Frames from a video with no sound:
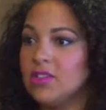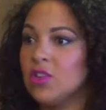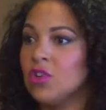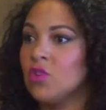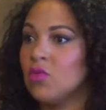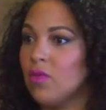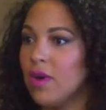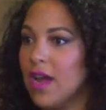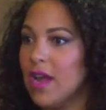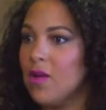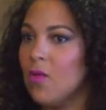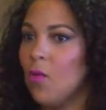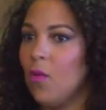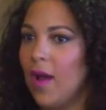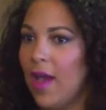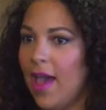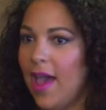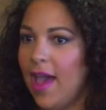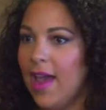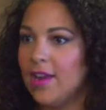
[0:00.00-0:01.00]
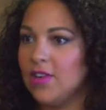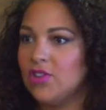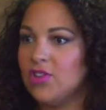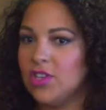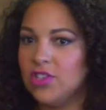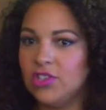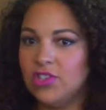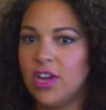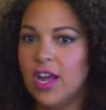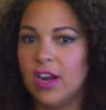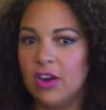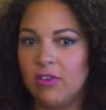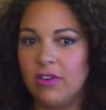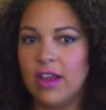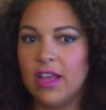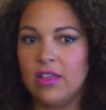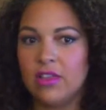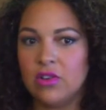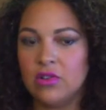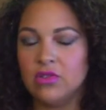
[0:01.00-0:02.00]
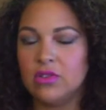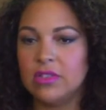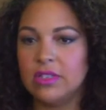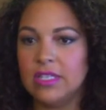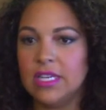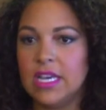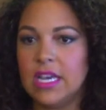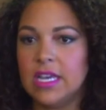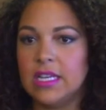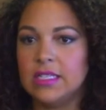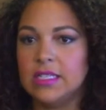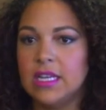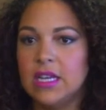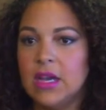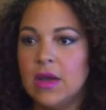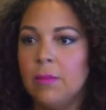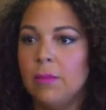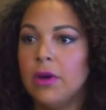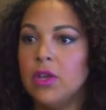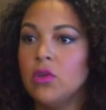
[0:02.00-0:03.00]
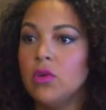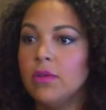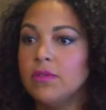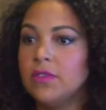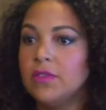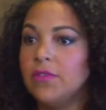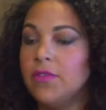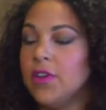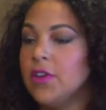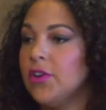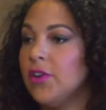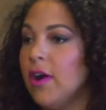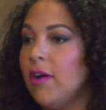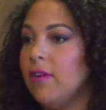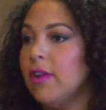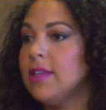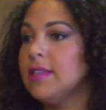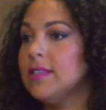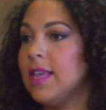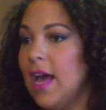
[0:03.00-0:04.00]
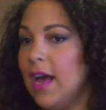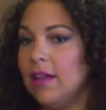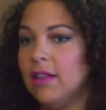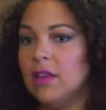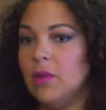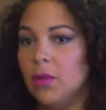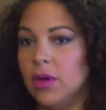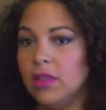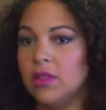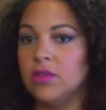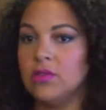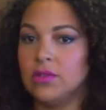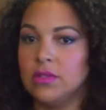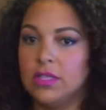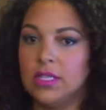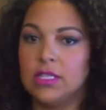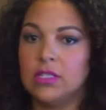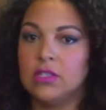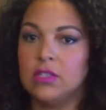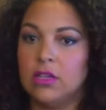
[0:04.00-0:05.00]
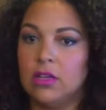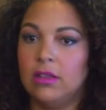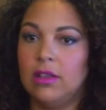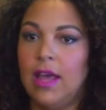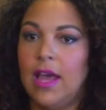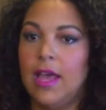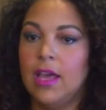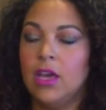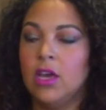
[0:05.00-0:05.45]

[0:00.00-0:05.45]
is a great way to generate those leads, but you have to figure out exactly what those leads look like.